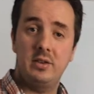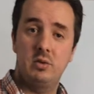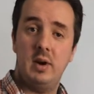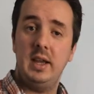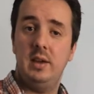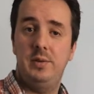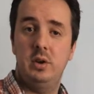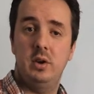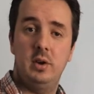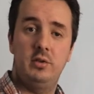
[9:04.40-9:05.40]
It's great
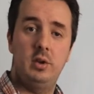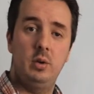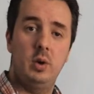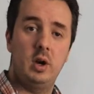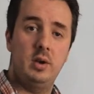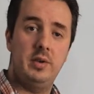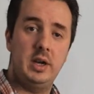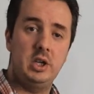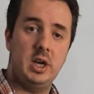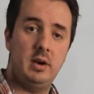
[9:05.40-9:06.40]
if you guys do work
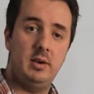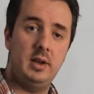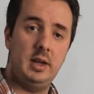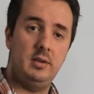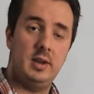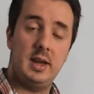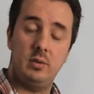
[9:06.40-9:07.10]
with any charities,